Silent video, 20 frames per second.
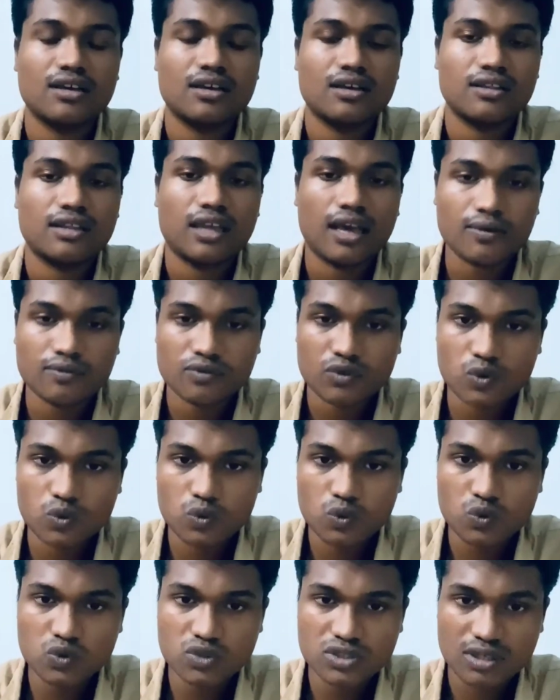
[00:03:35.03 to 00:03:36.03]
they have
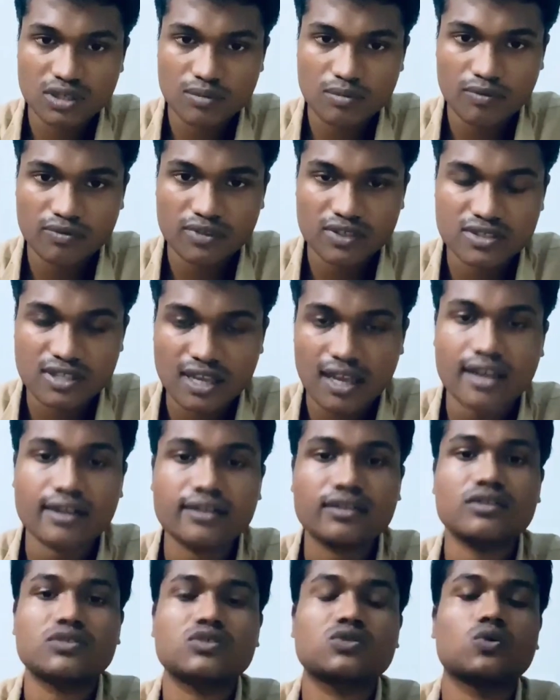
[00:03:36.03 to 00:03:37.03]
used some of the
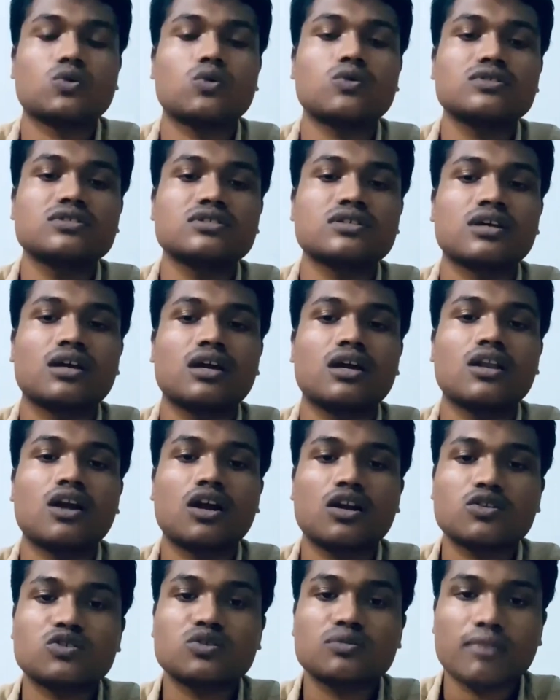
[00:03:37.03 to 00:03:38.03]
selected stones in
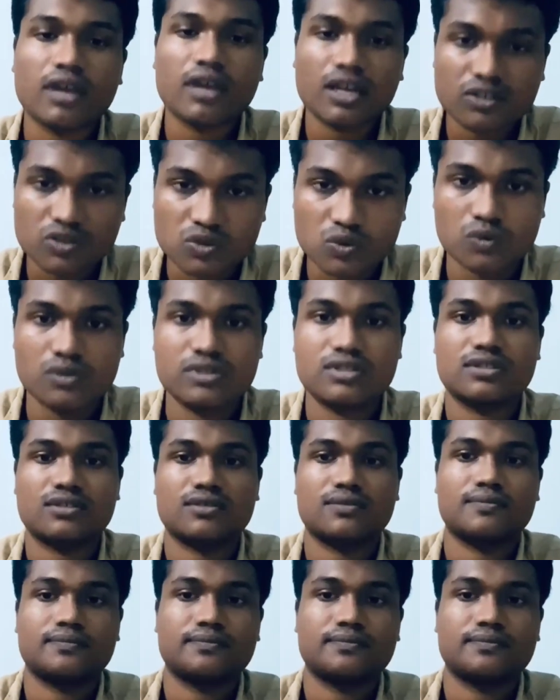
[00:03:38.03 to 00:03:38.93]
order to make tools.